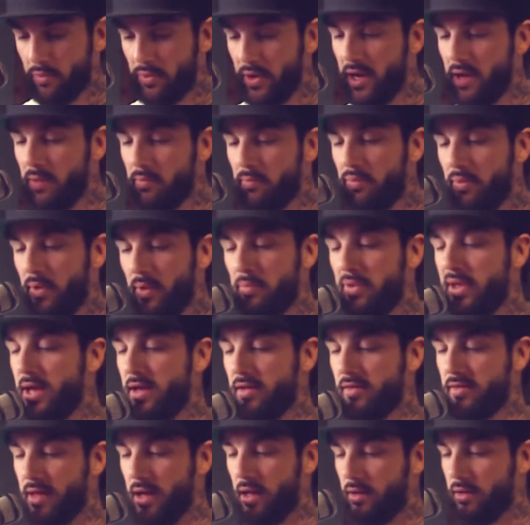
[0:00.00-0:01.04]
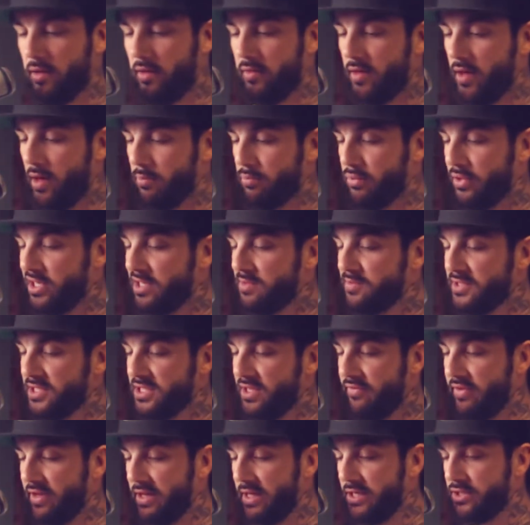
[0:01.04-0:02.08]
So BSL is a
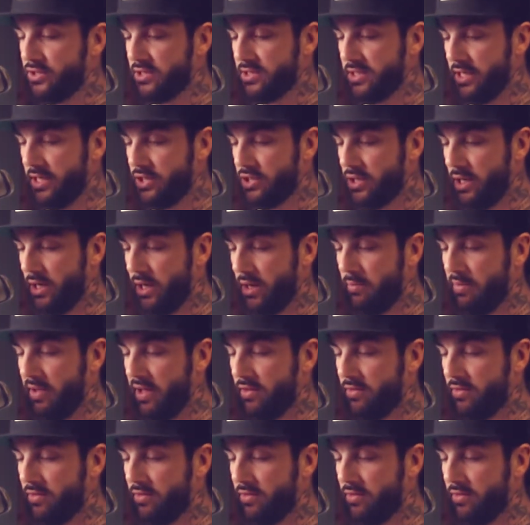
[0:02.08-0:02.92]
breed-specific legislation.